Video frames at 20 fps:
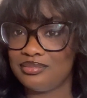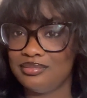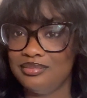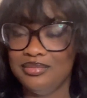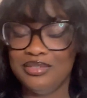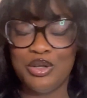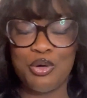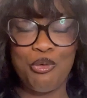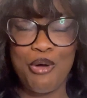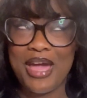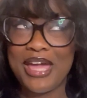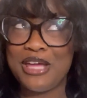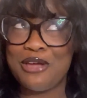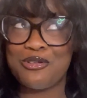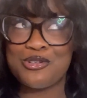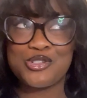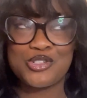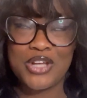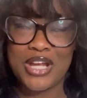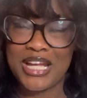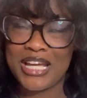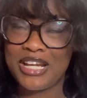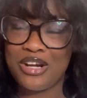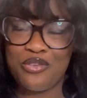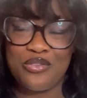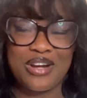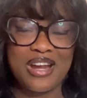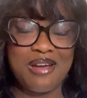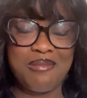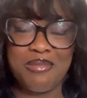the way he was trying to get
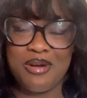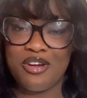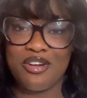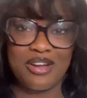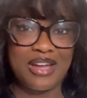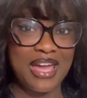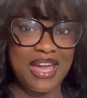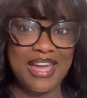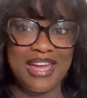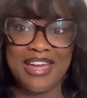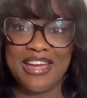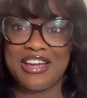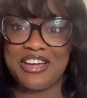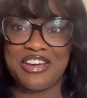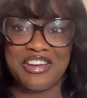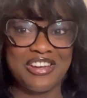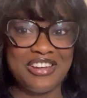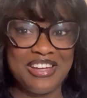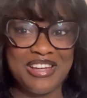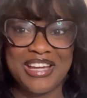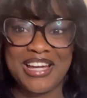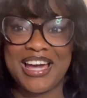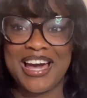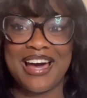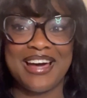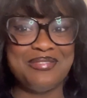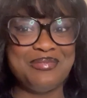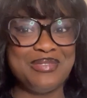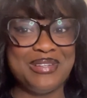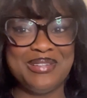over that barricade, it couldn't
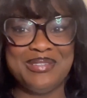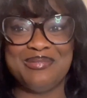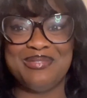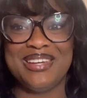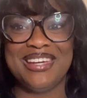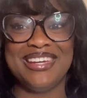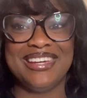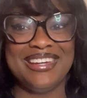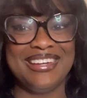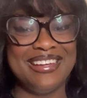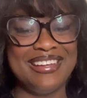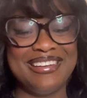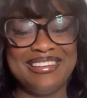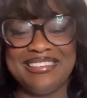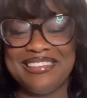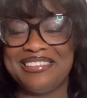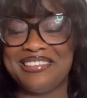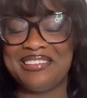got me, man.